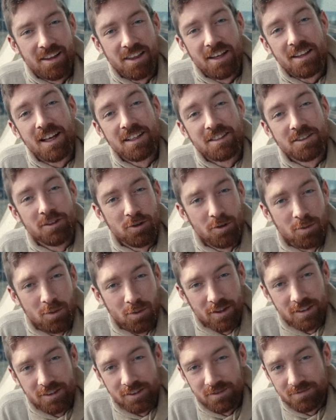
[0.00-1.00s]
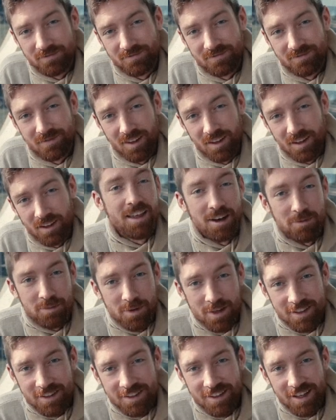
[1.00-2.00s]
I think that's the whole point. That
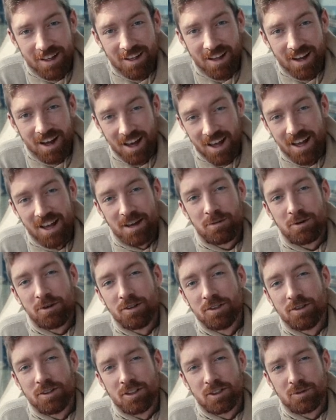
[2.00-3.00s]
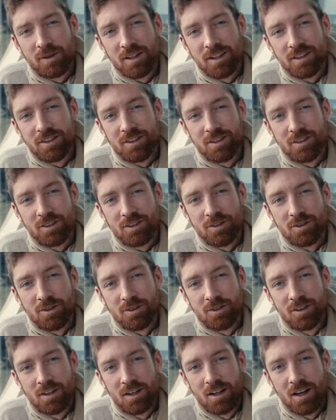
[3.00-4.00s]
being said, I am going to explain to
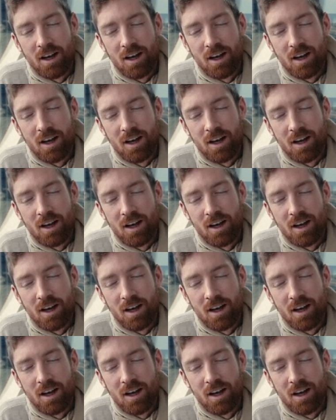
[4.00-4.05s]
you,